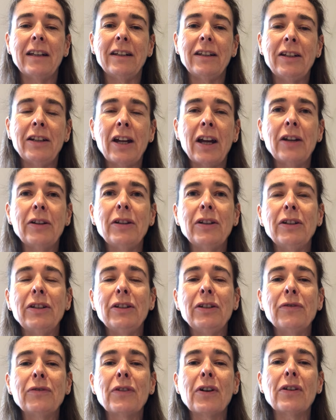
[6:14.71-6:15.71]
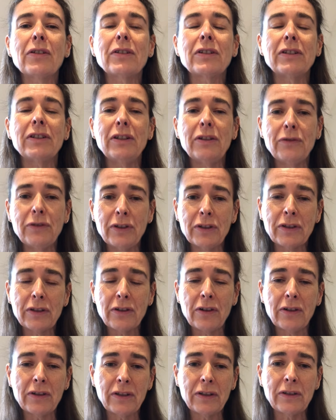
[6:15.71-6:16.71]
you know, you've just
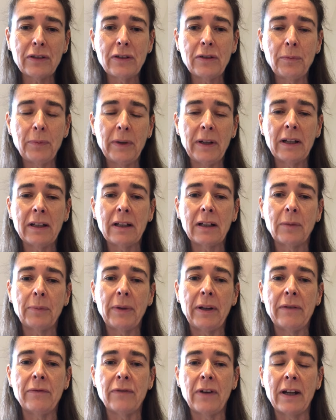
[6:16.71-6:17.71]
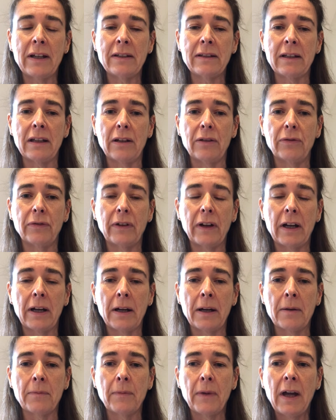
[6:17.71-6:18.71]
got to sort of be a little bit inventive,
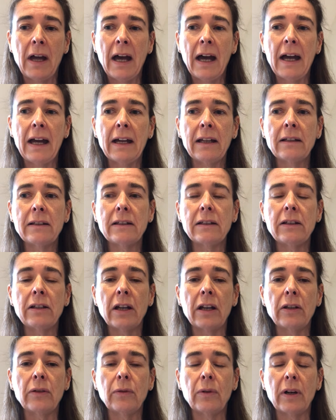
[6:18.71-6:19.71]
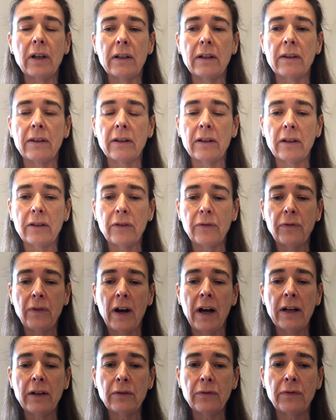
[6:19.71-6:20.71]
and you know, the
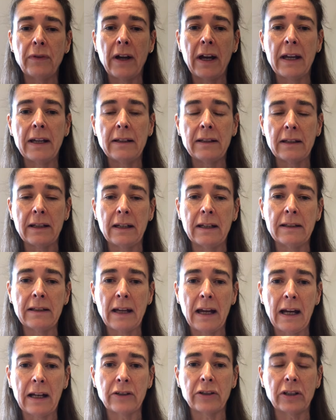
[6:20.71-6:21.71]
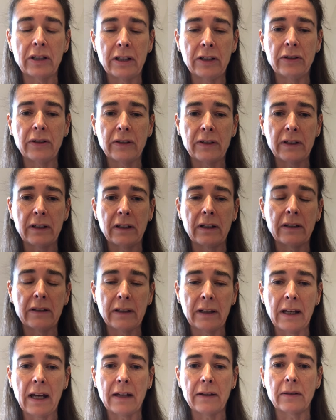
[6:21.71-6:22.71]
final phase is actually just
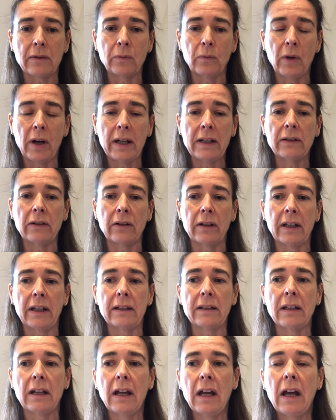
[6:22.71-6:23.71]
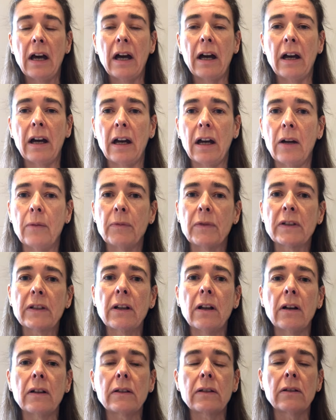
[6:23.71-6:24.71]
to get some weight on it. There's
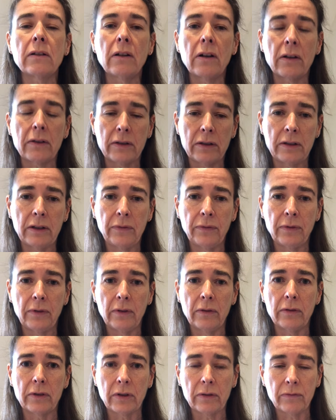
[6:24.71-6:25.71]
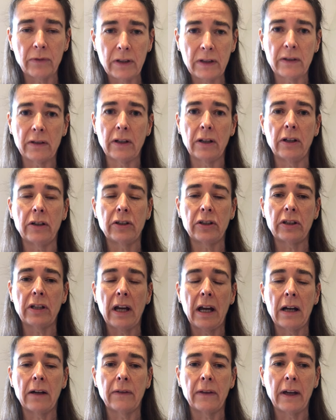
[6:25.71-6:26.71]
lots and lots of different research
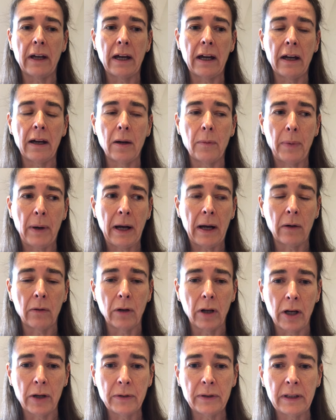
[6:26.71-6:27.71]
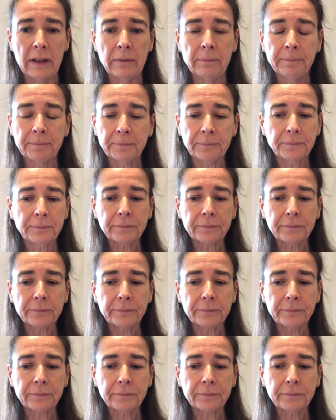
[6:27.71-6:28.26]
out there about loading,